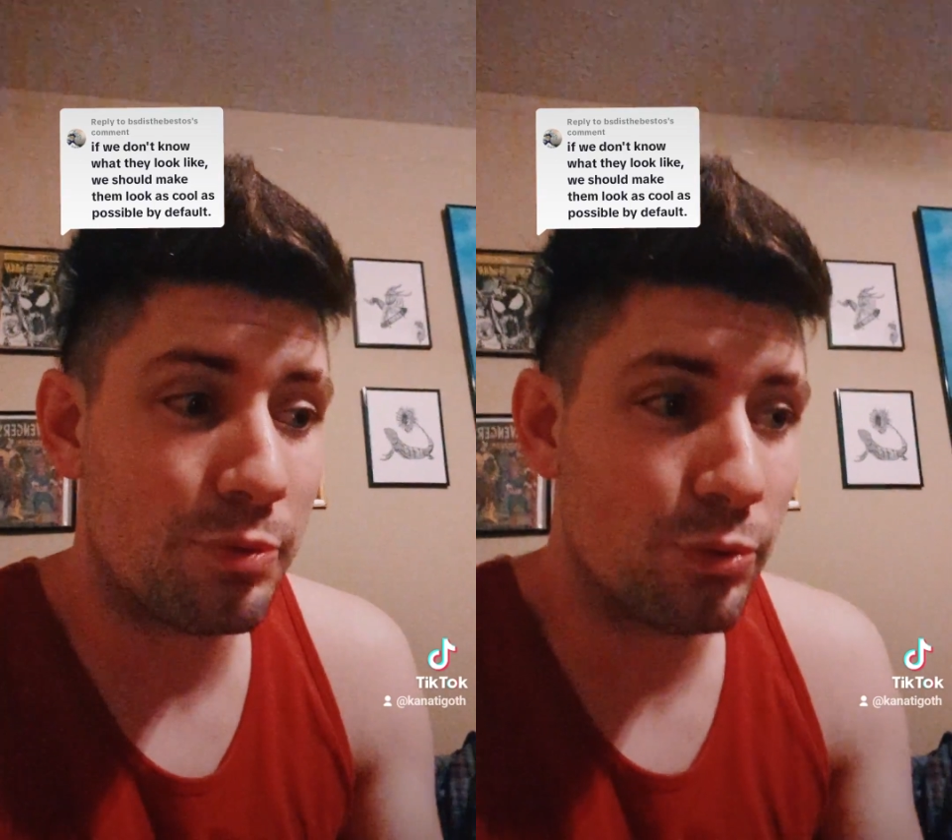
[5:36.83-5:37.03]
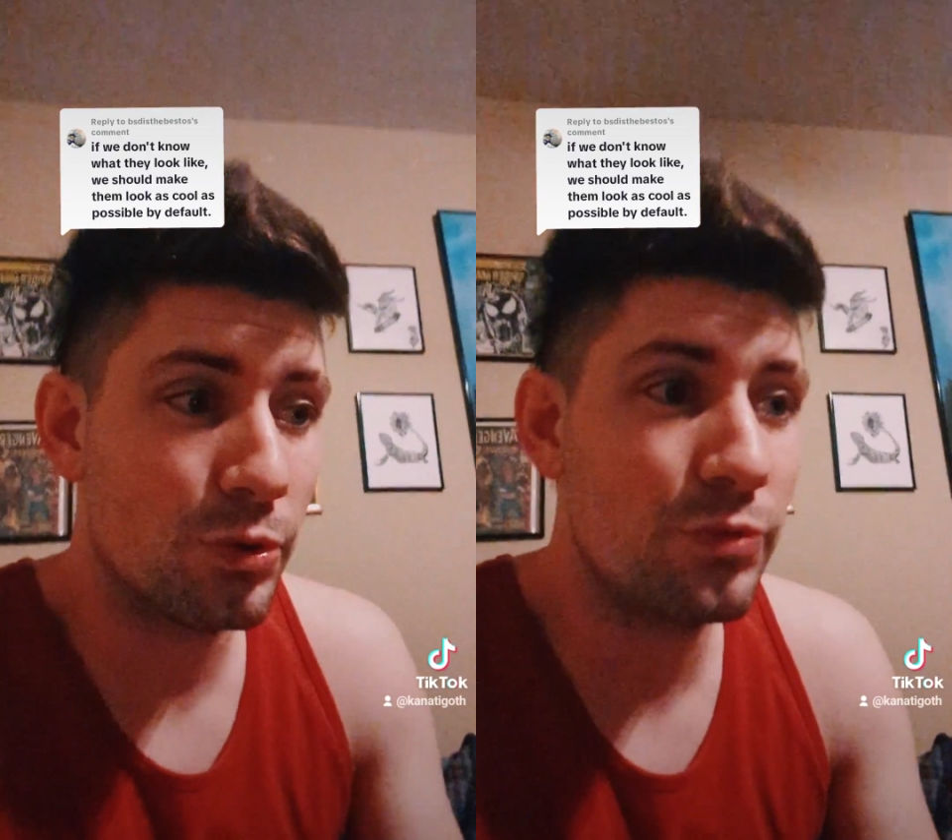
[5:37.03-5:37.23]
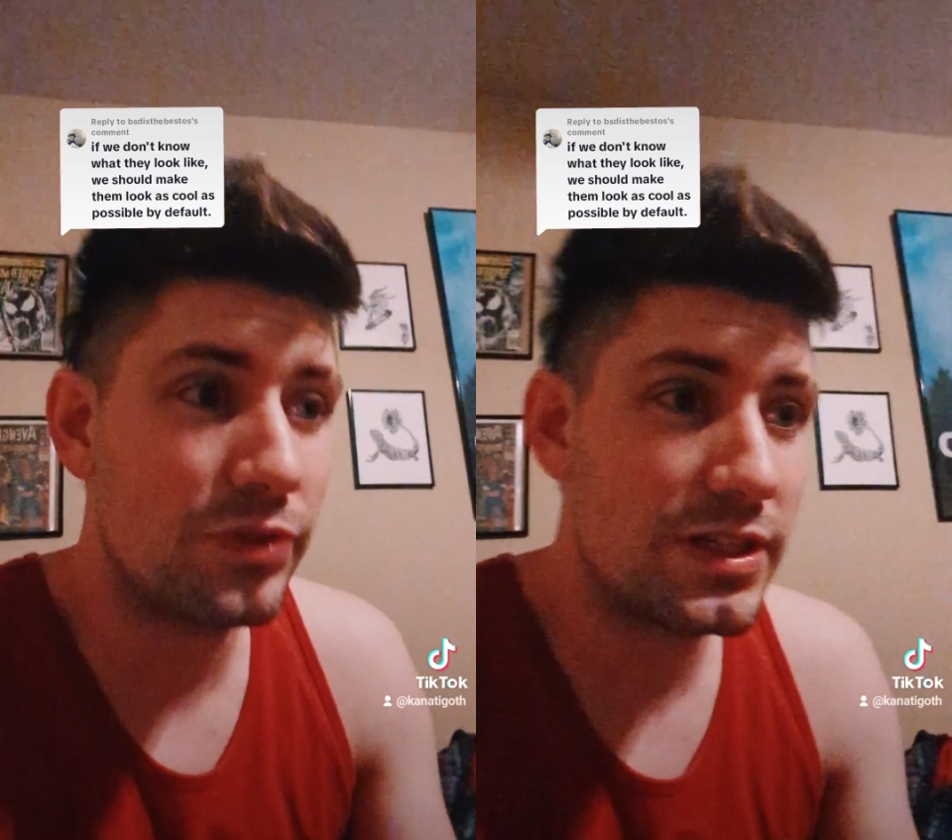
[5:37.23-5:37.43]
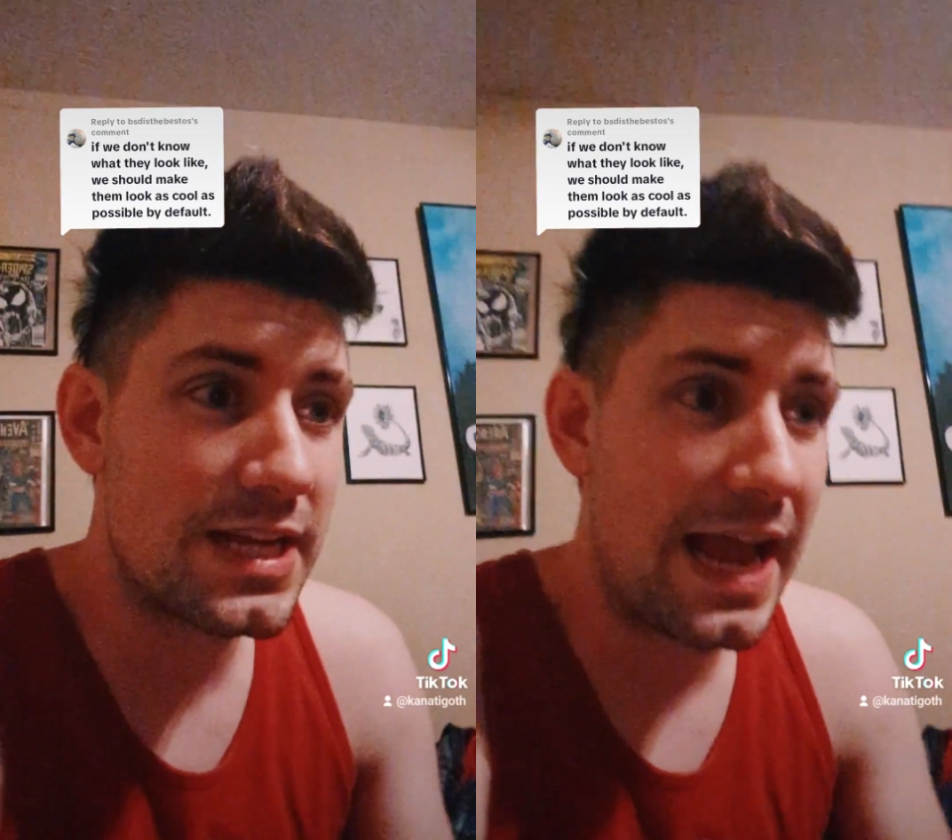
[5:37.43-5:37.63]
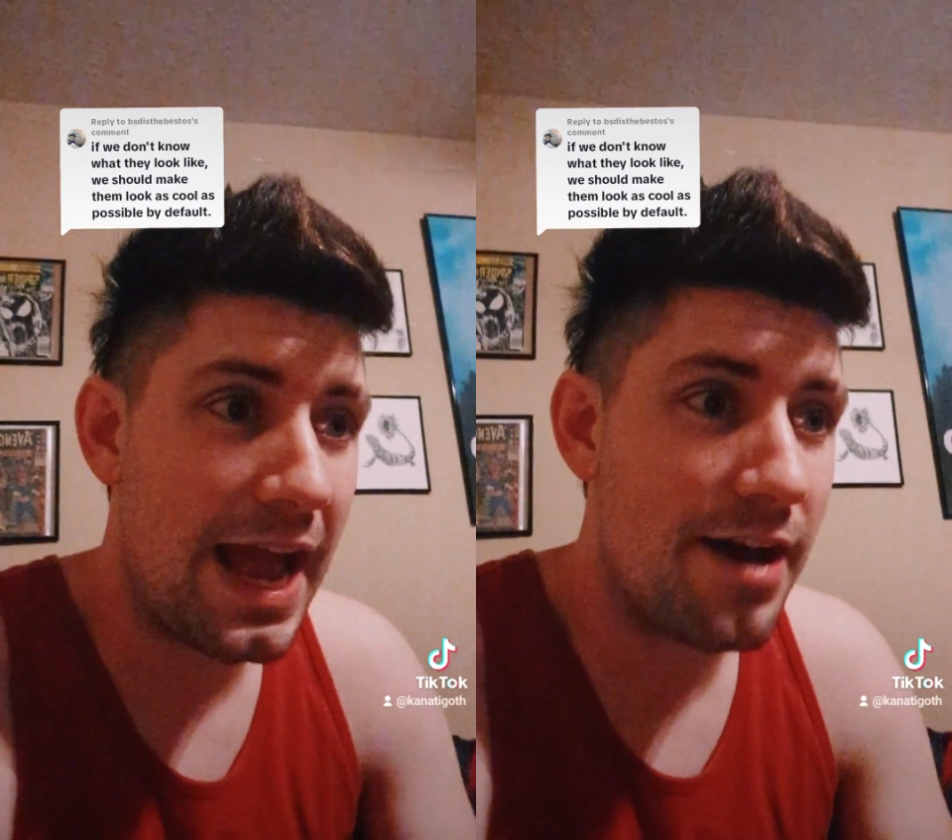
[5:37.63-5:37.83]
proven
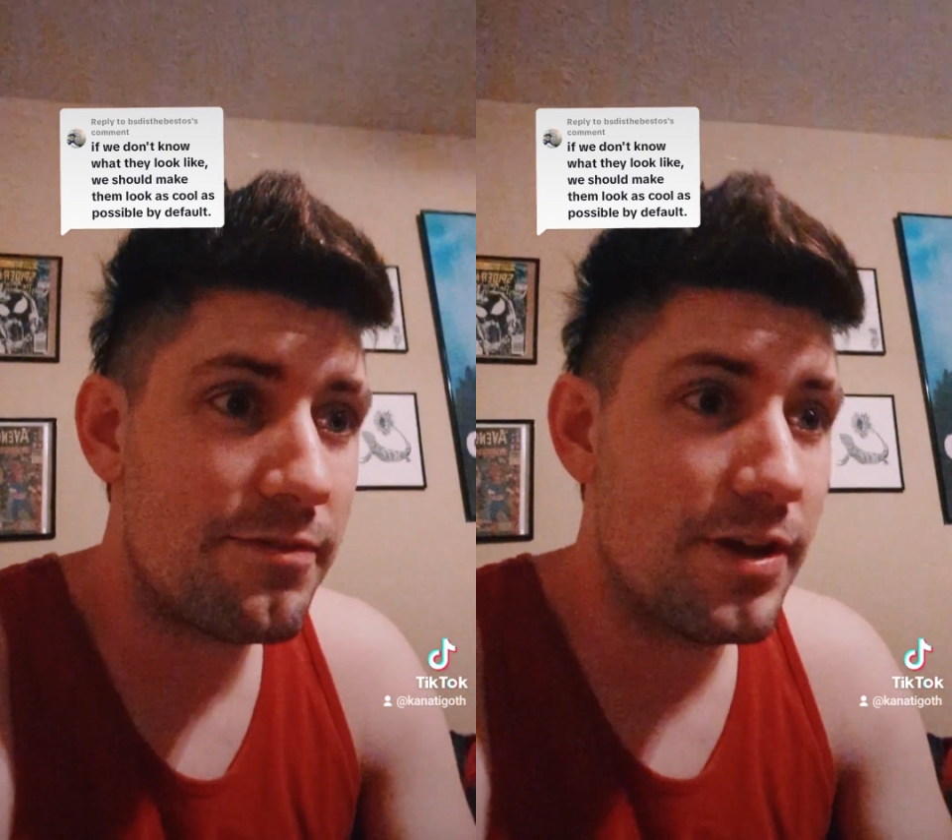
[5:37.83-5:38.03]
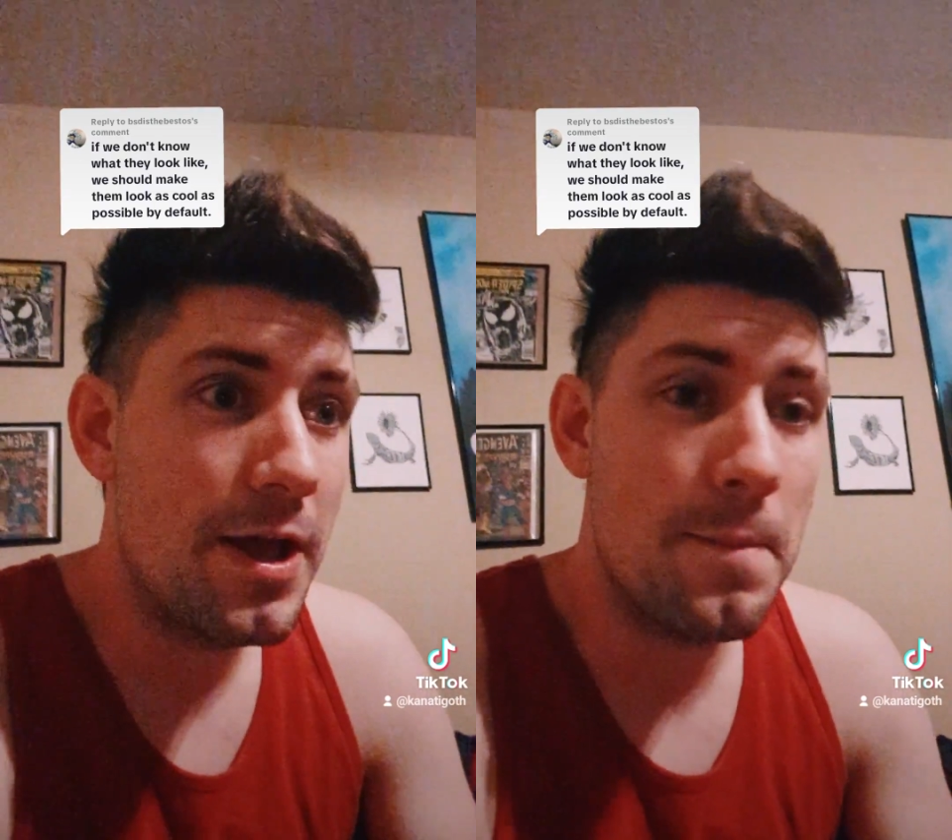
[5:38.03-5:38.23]
to have